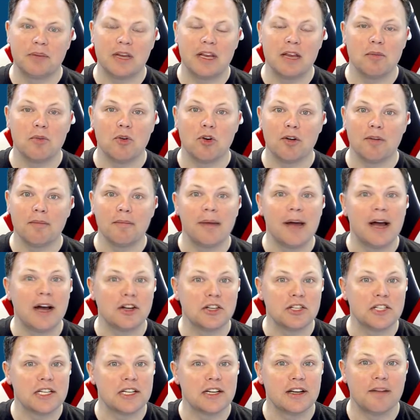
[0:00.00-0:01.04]
keyboard and
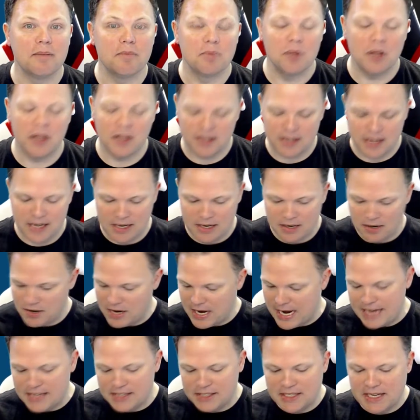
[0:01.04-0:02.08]
mouse that you have plugged in.
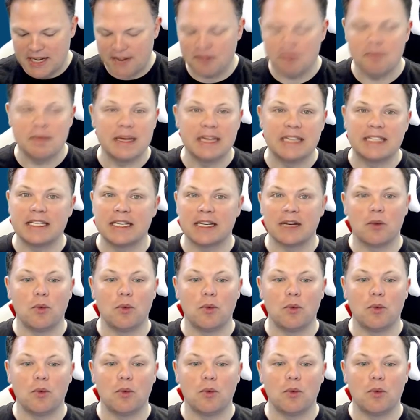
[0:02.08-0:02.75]
I just have a basic